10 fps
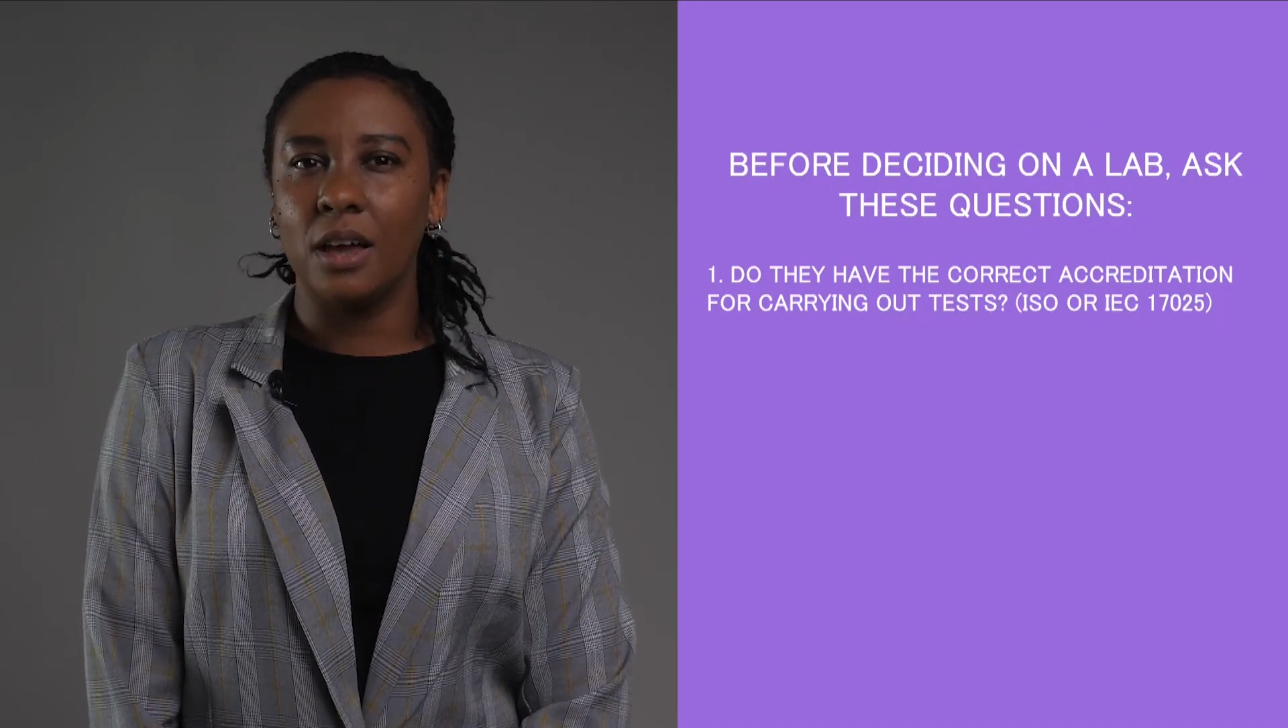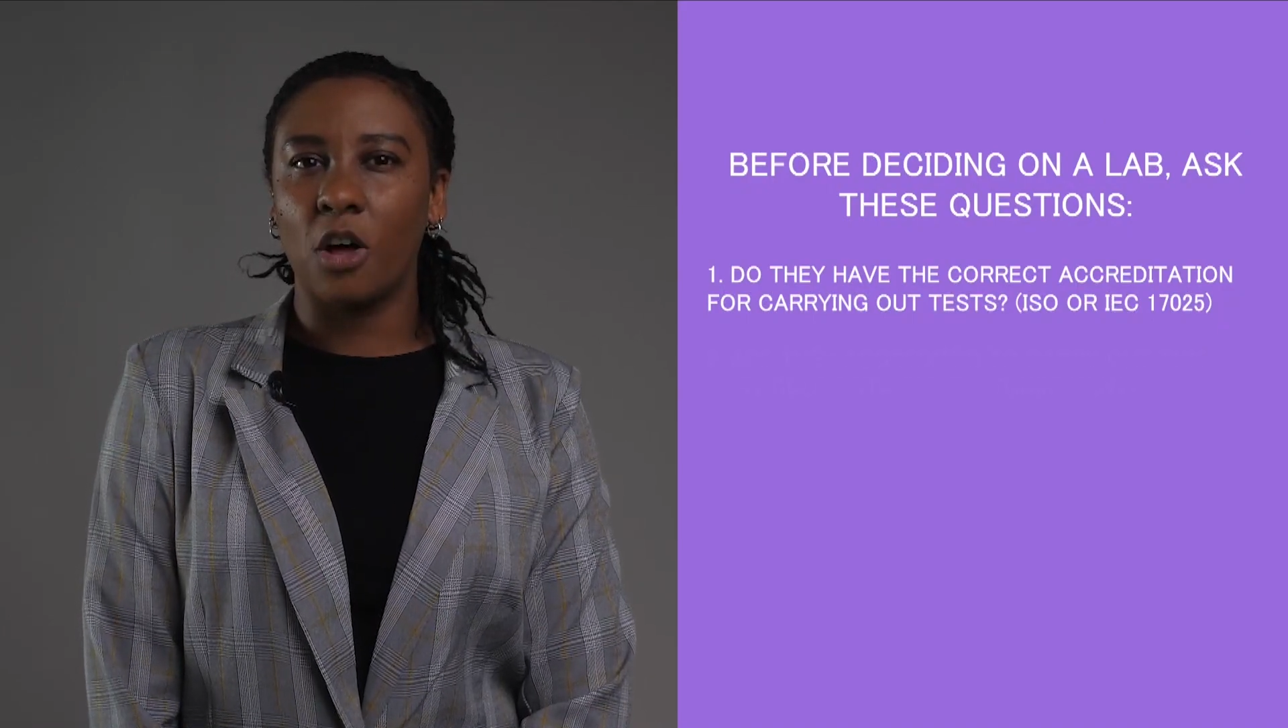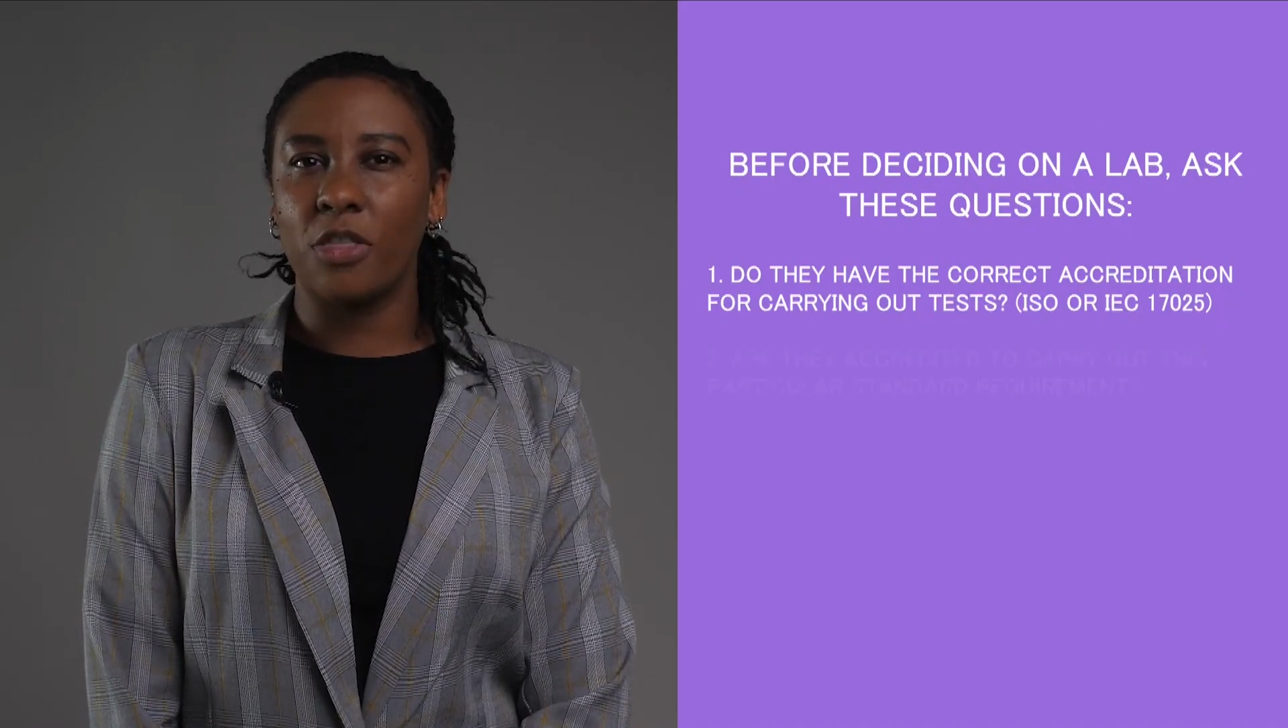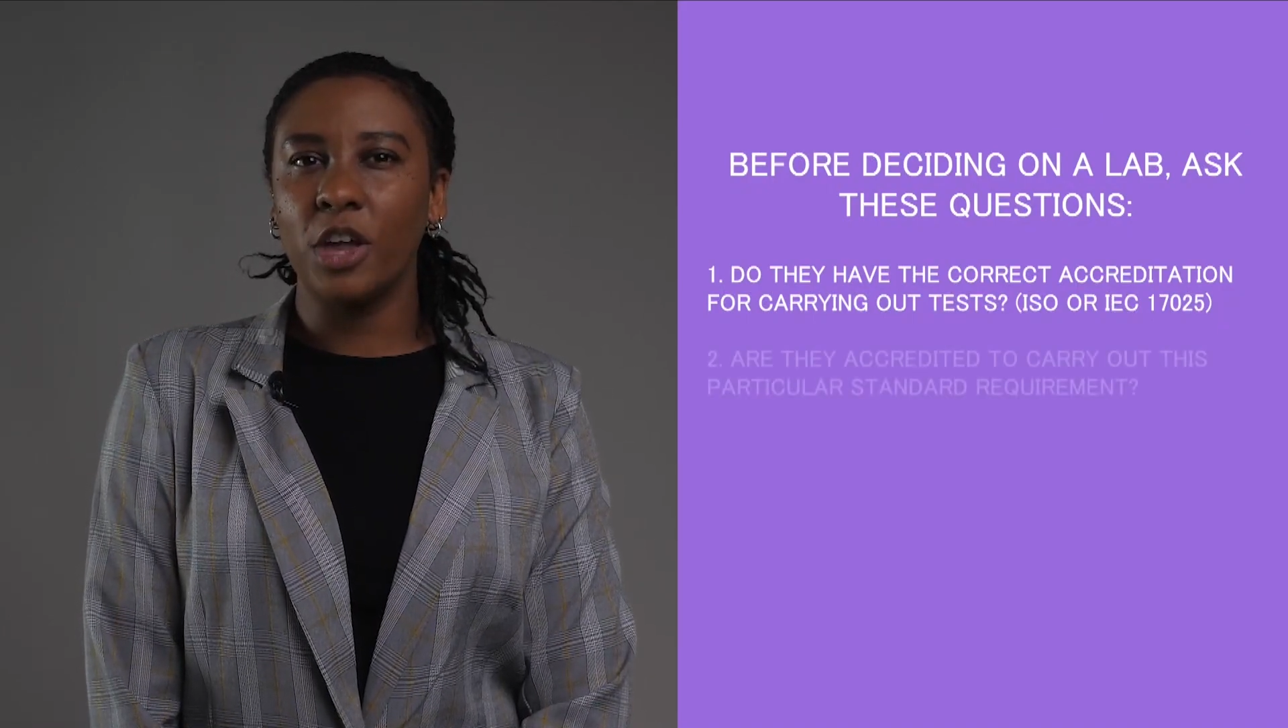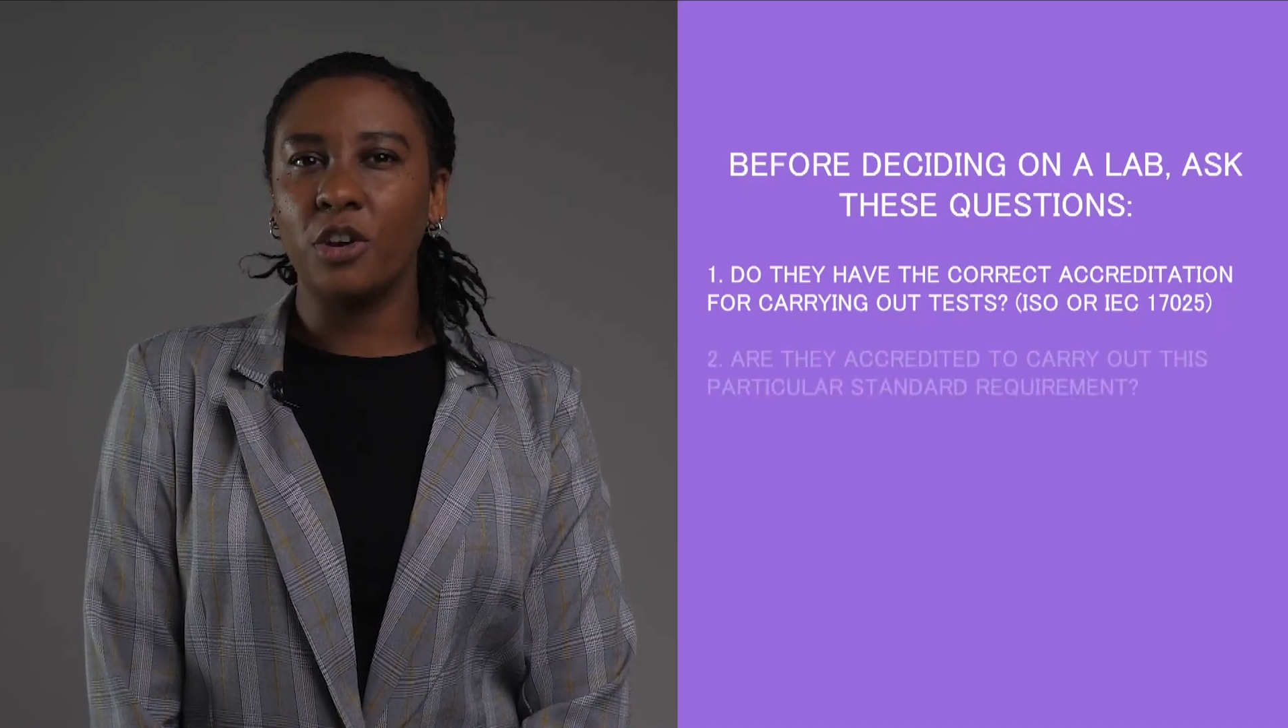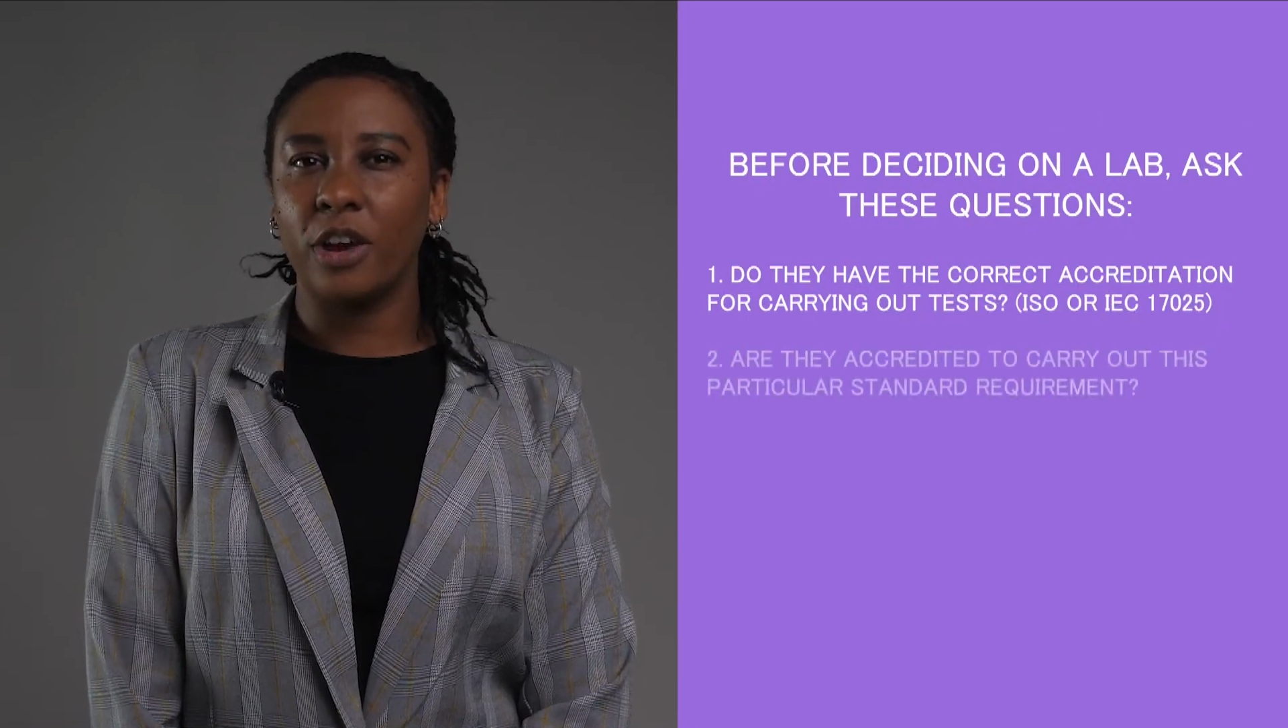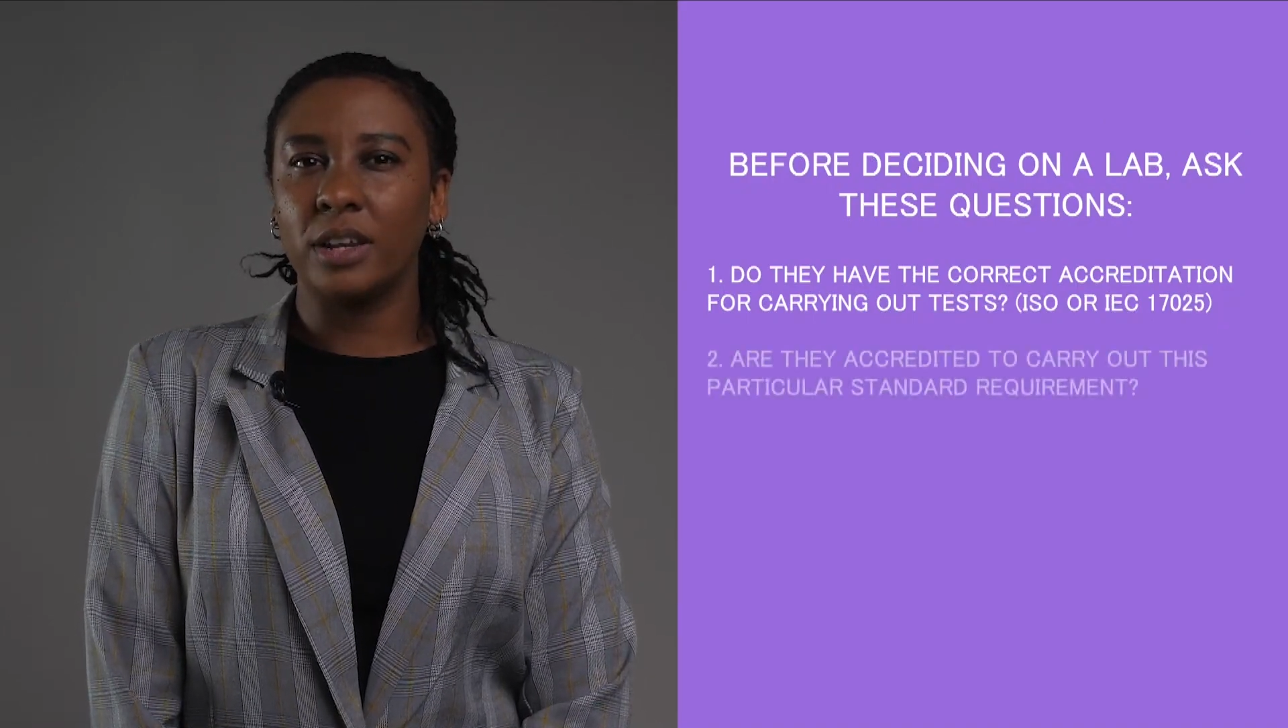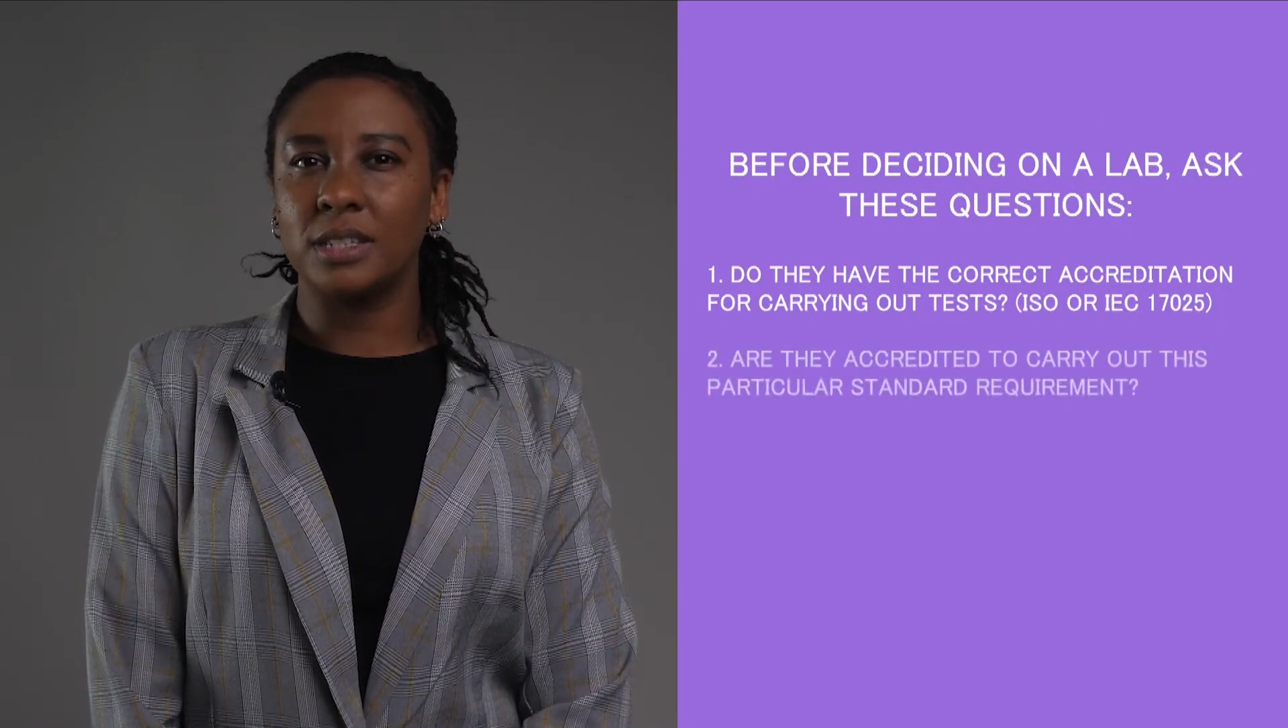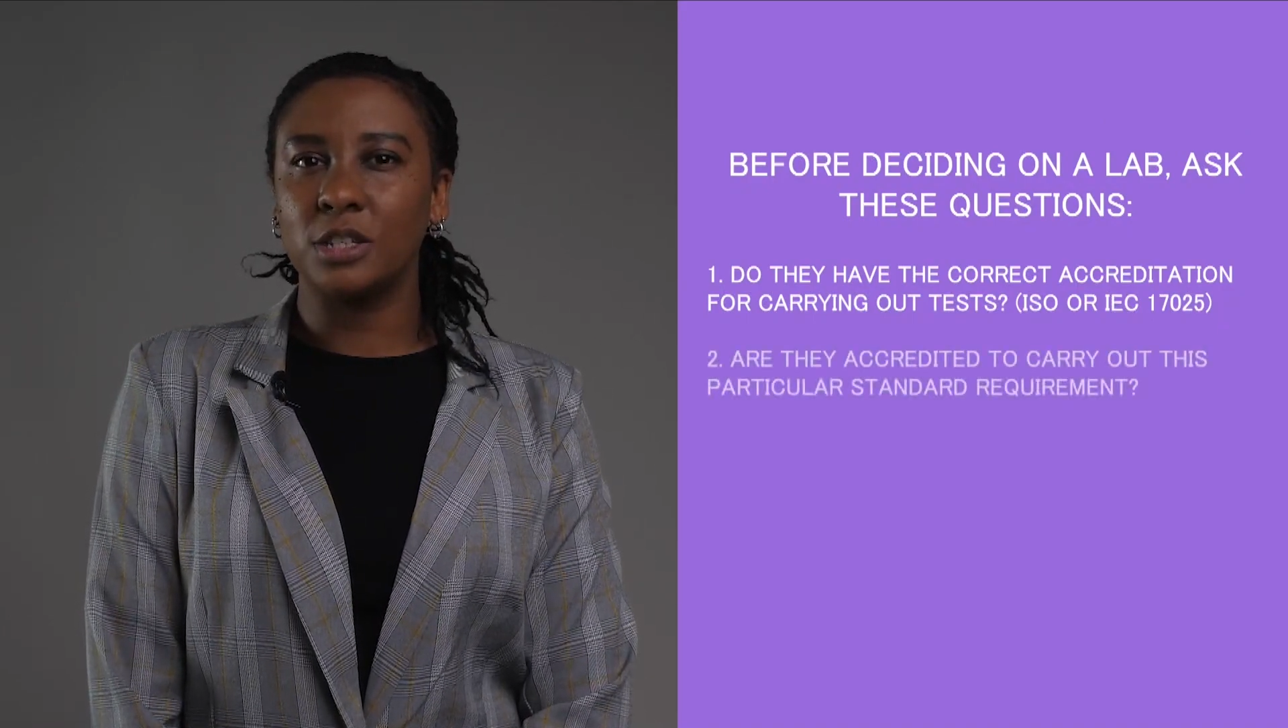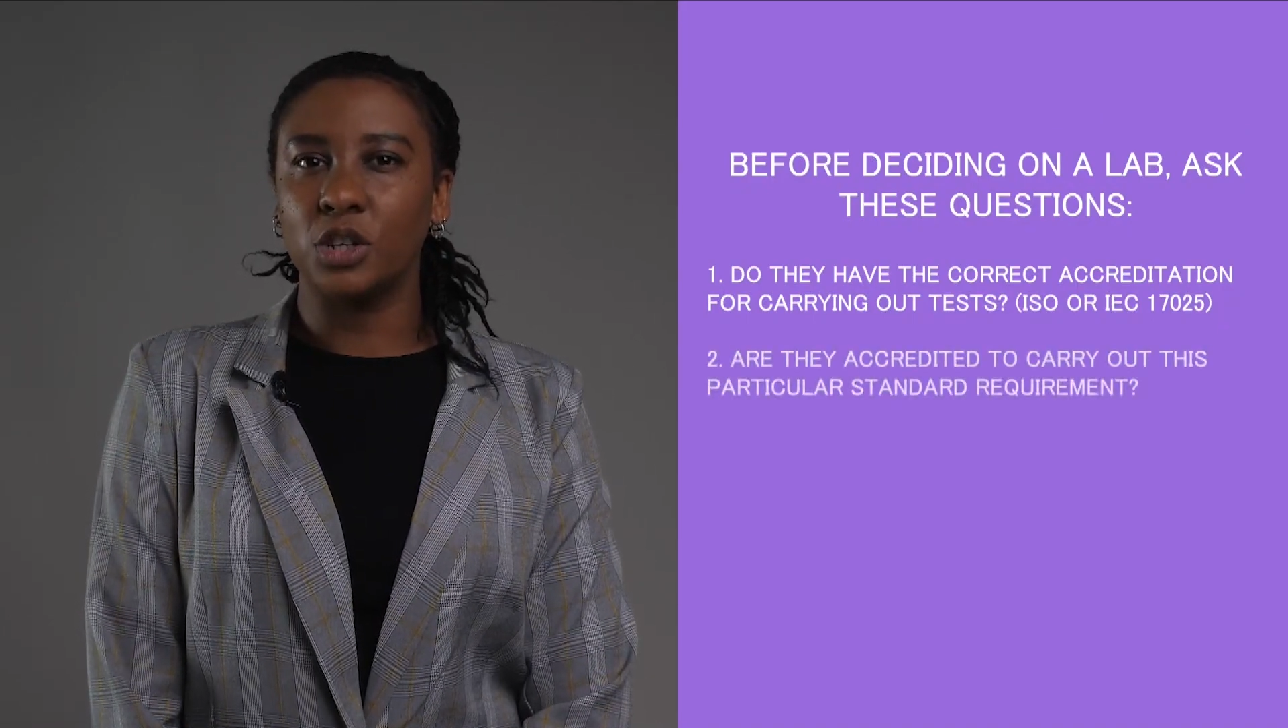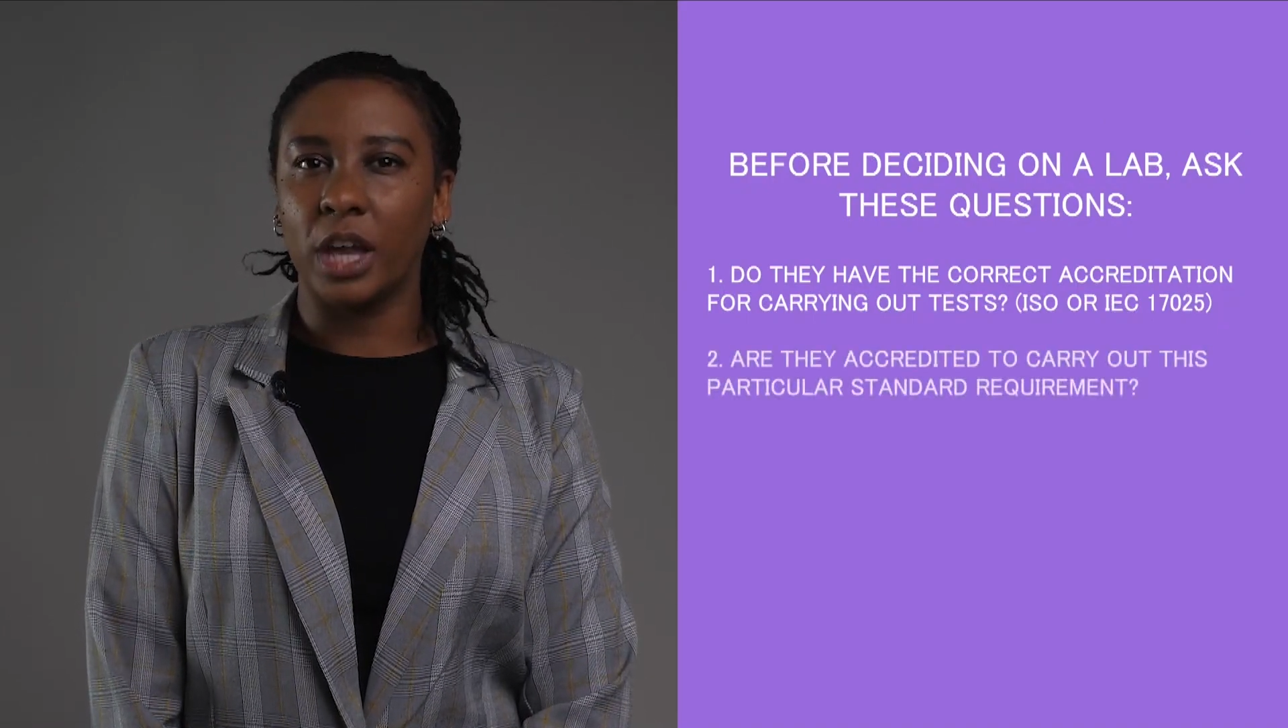are they accredited to